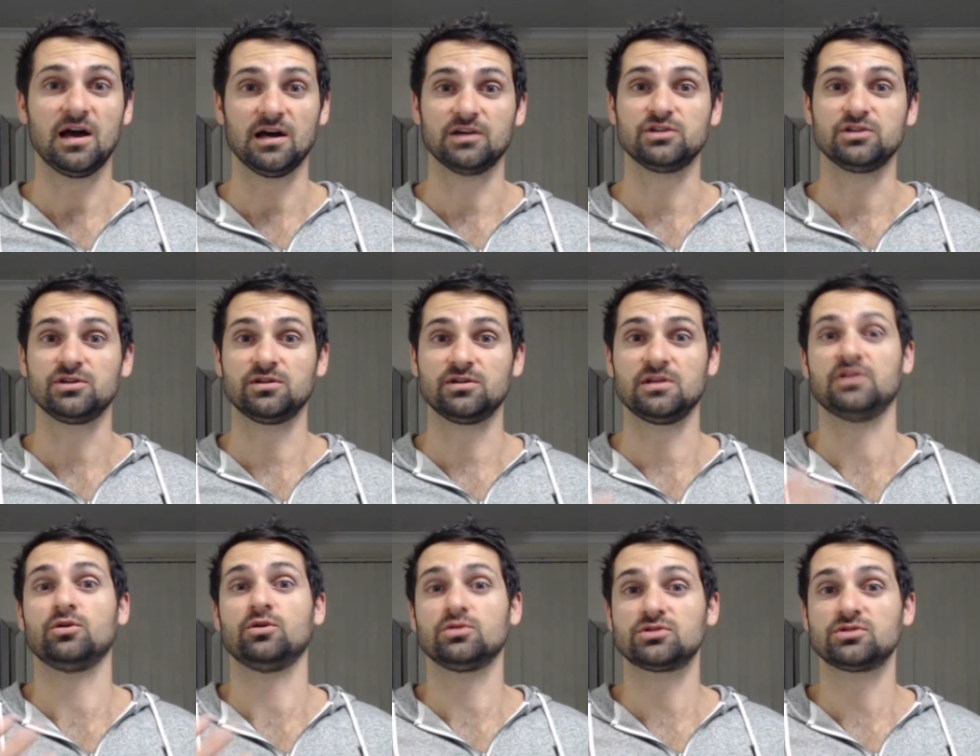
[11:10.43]

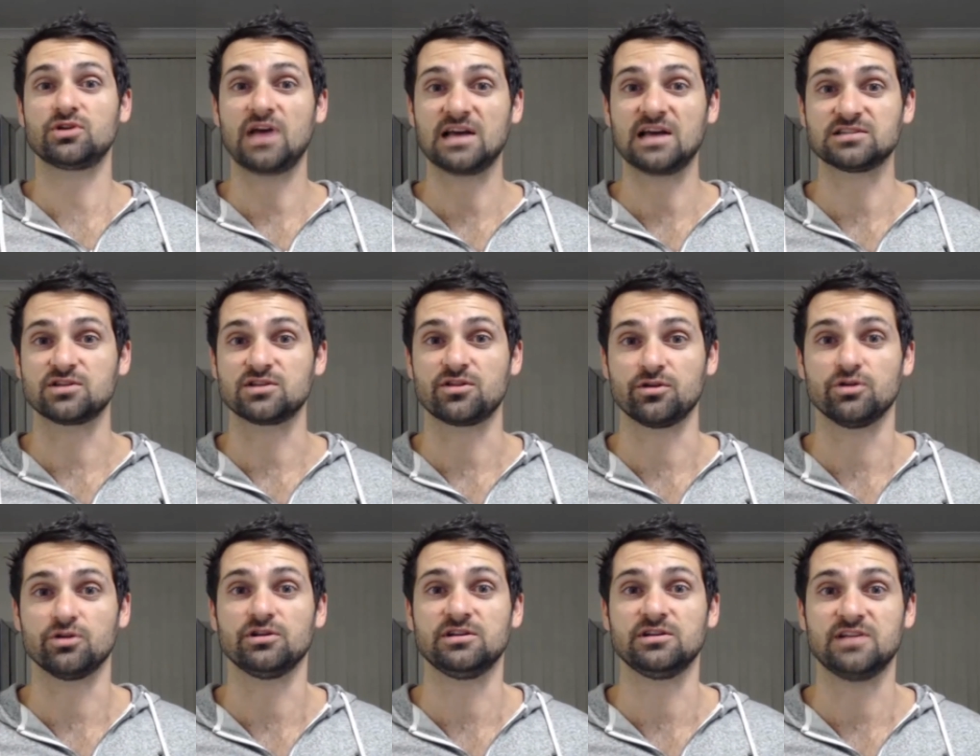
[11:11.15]
It also has a
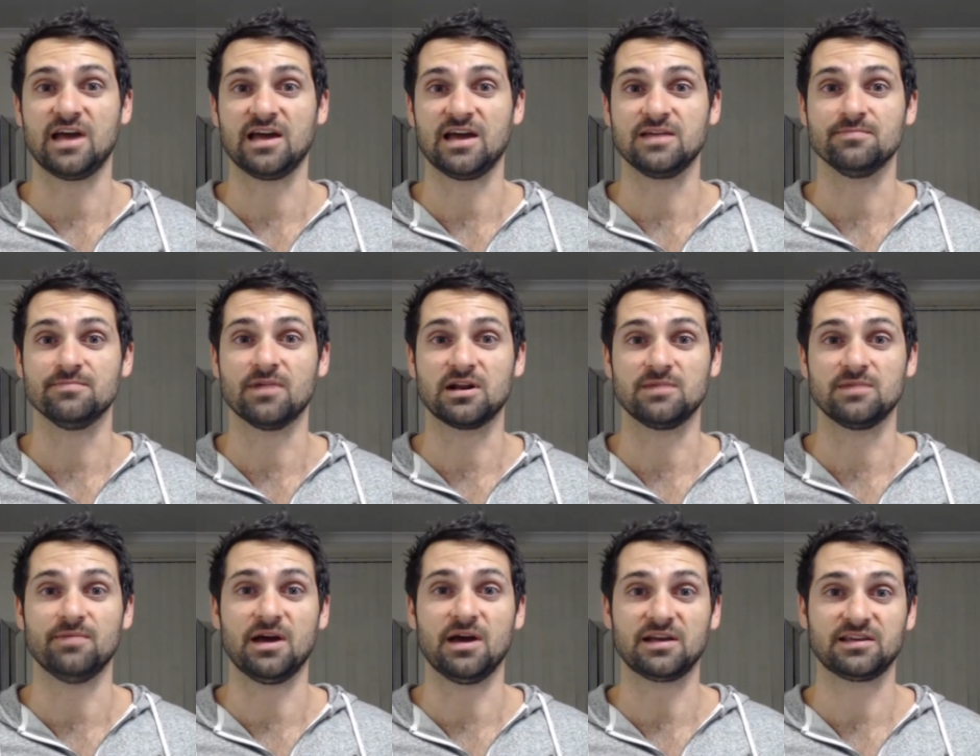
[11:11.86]
30-day
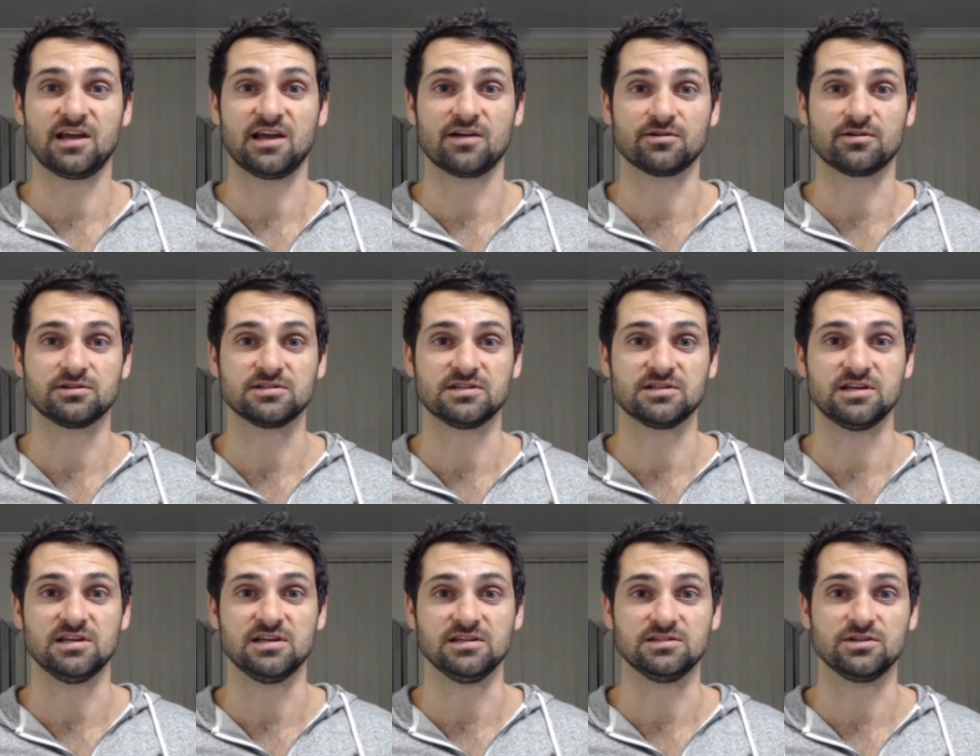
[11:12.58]
money-back
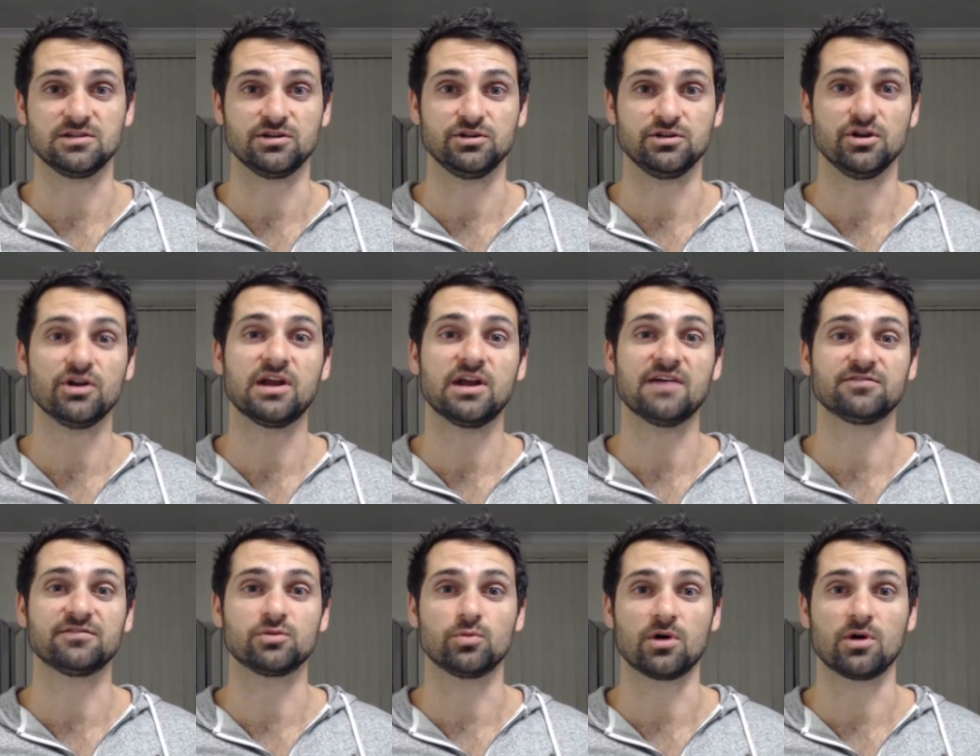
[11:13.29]
guarantee, so you don't
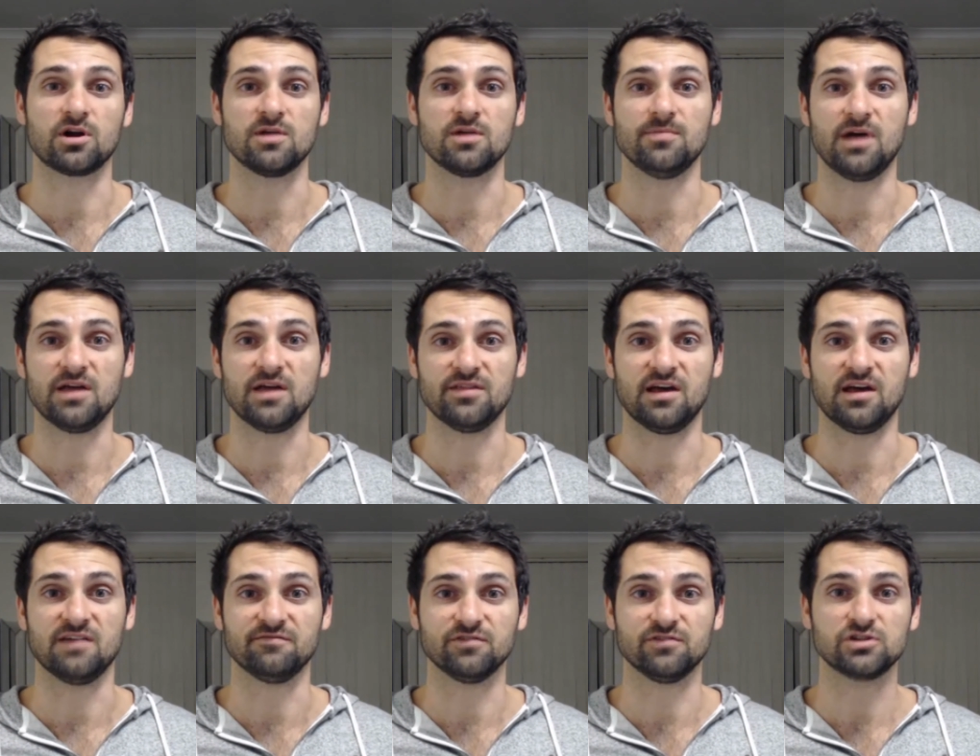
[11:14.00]
have to worry about
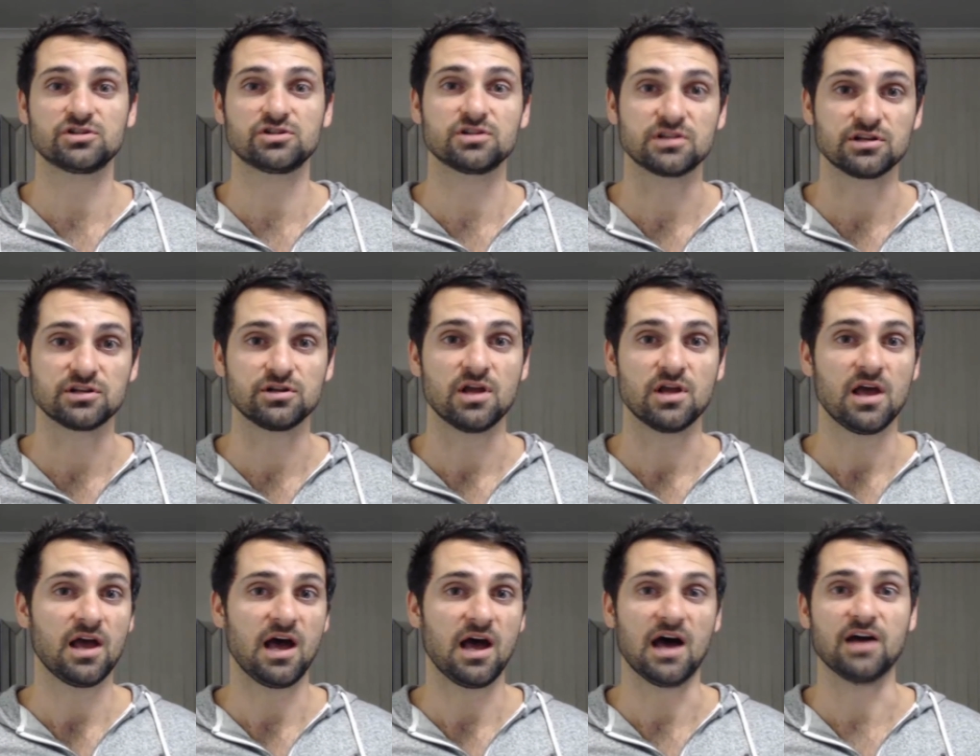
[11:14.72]
that. Virtually
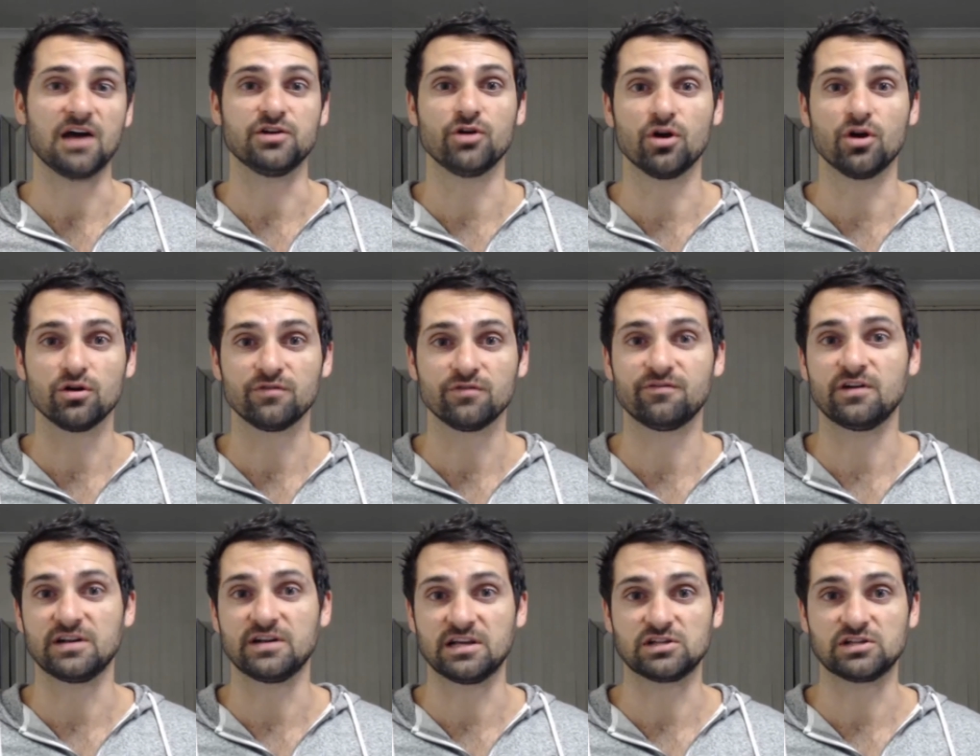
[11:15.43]
no
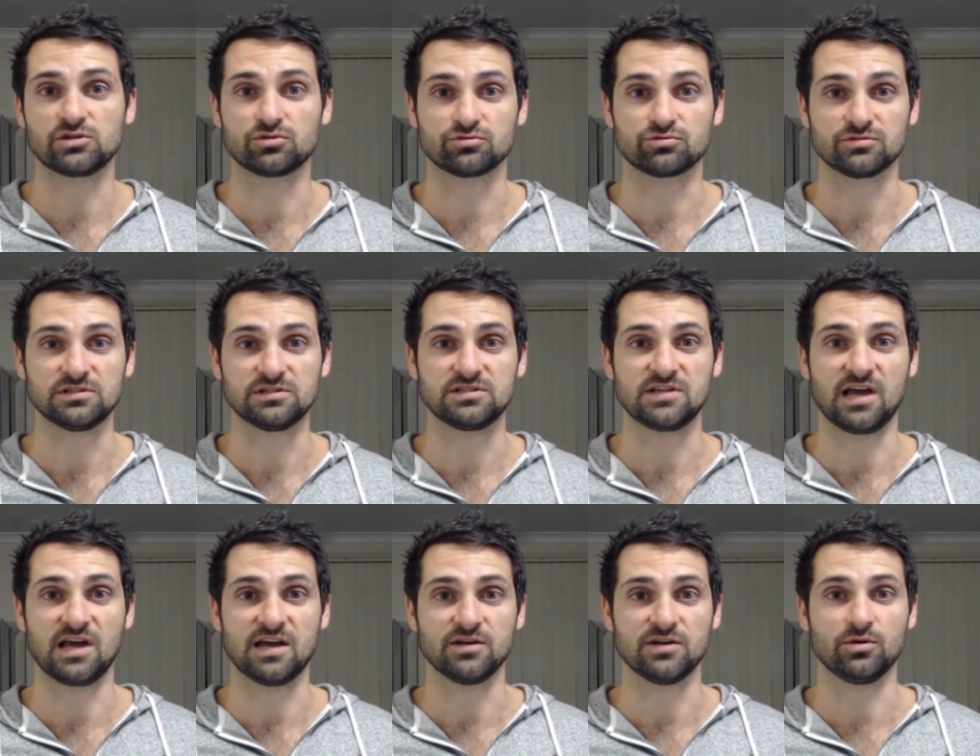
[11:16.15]
financial
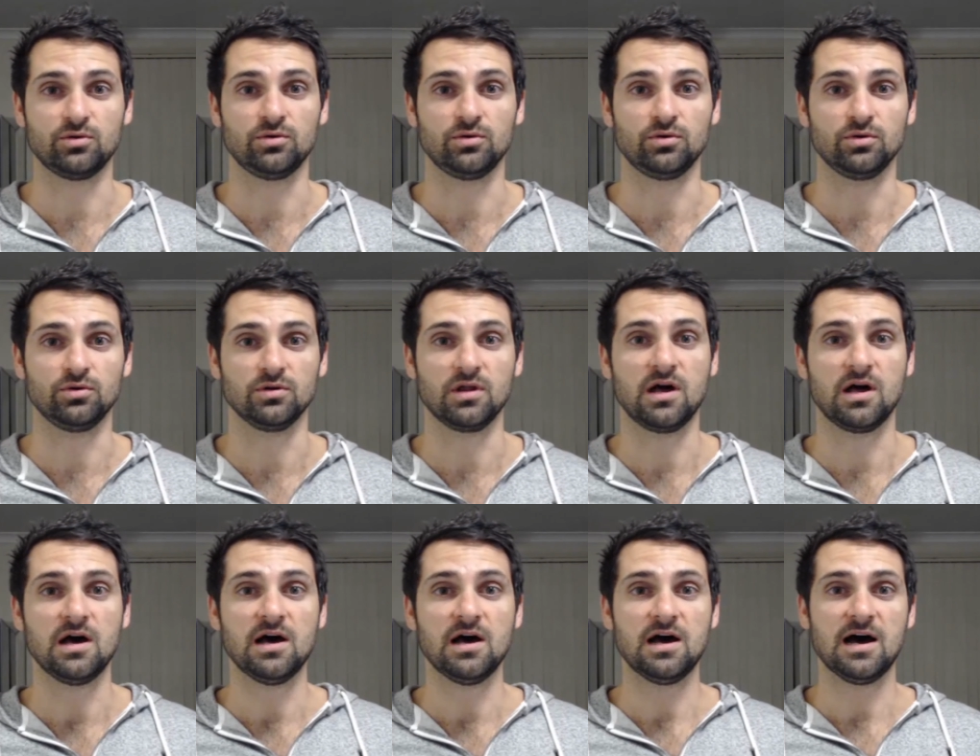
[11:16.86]
risk at
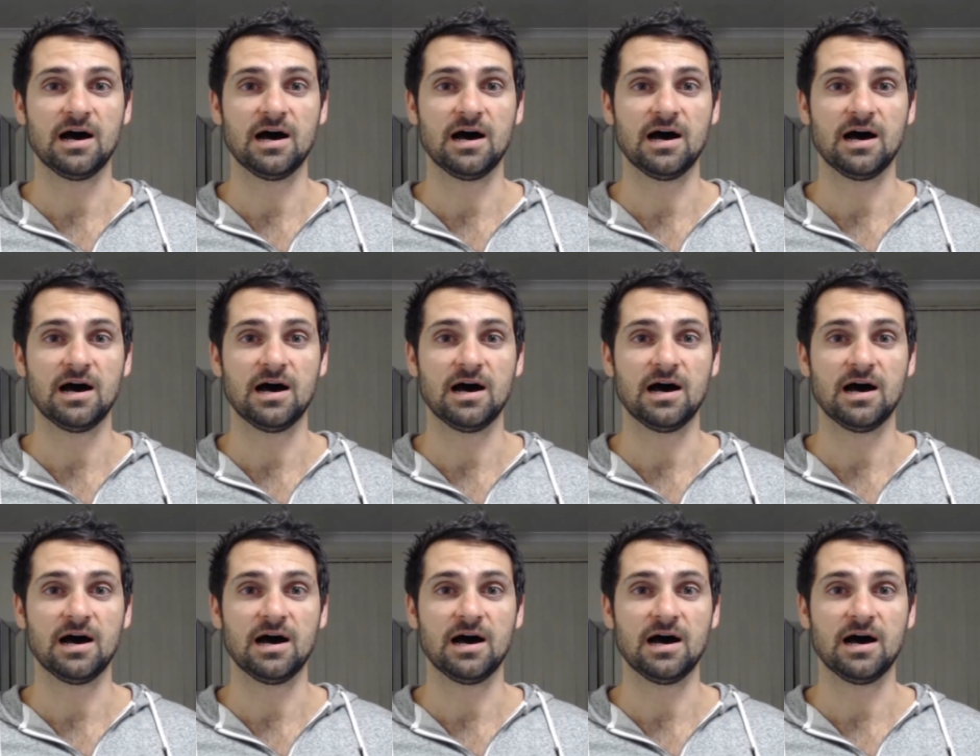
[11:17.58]
all.